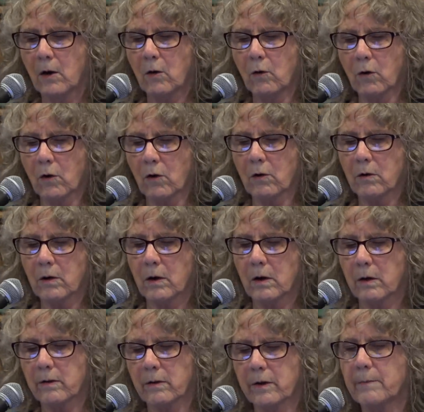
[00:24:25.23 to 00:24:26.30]
or
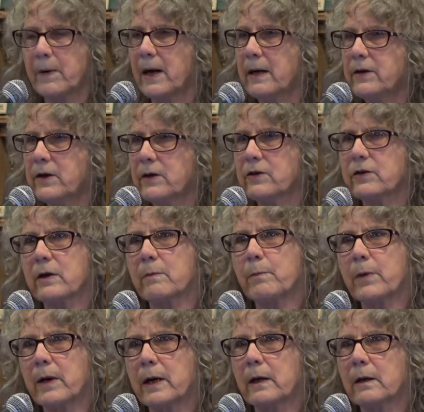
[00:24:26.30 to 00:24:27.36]
the paintings that
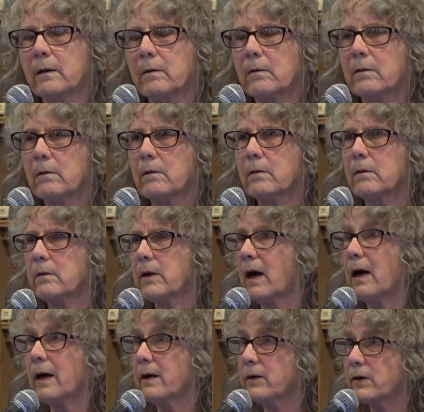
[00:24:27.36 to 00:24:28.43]
bring the
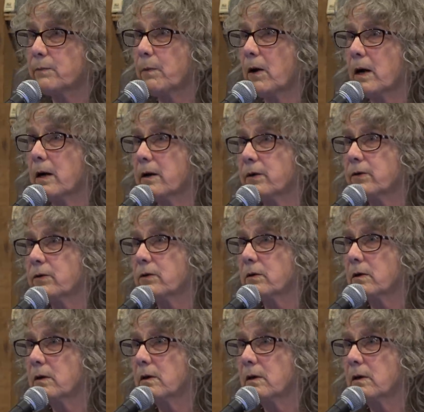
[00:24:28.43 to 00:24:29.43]
highest price.